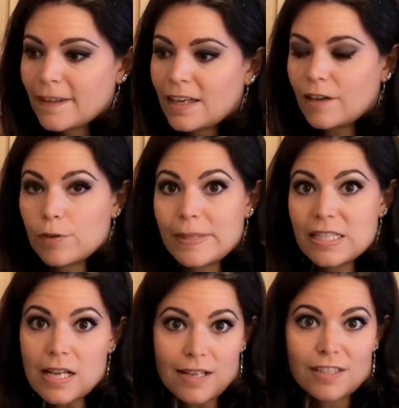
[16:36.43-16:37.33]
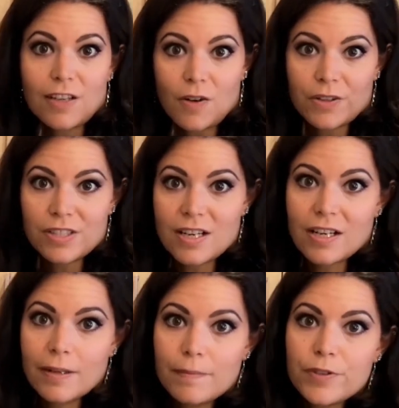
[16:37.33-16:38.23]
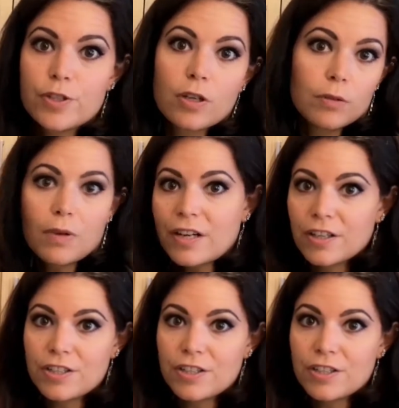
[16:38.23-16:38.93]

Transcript: Everybody's asking all the time. You're a runner,